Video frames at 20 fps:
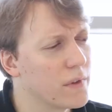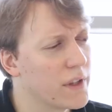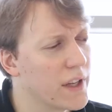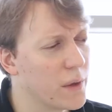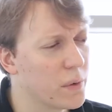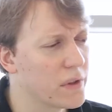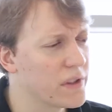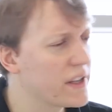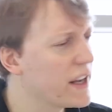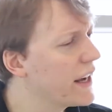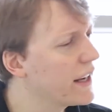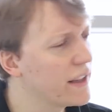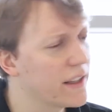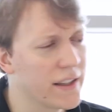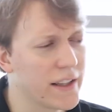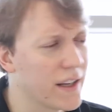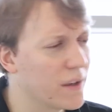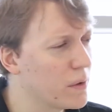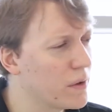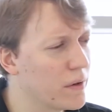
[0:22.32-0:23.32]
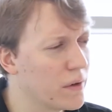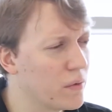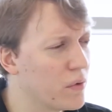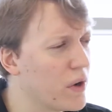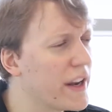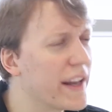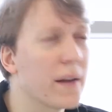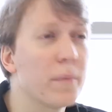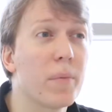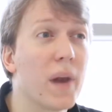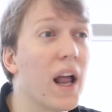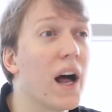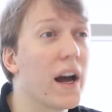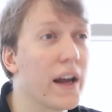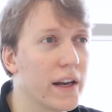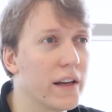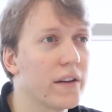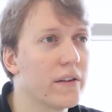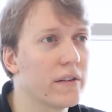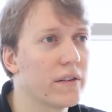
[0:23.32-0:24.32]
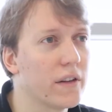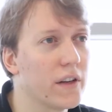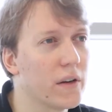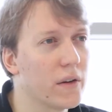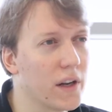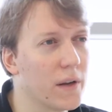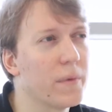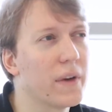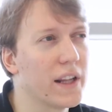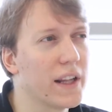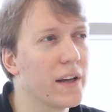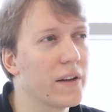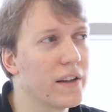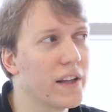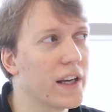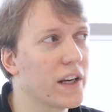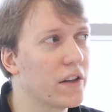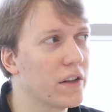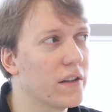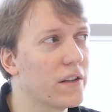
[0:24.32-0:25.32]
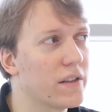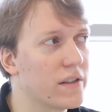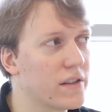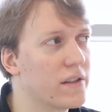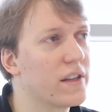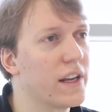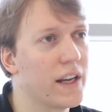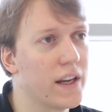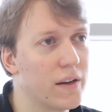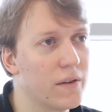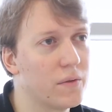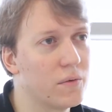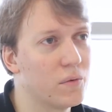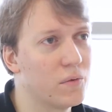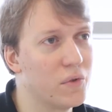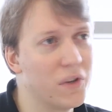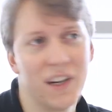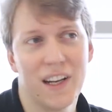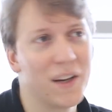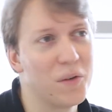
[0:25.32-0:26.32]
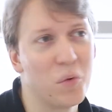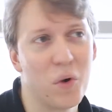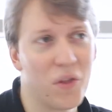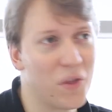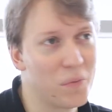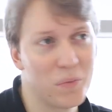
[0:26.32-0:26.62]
They were saying that they were running blind, you know what I mean? They, they couldn't see really what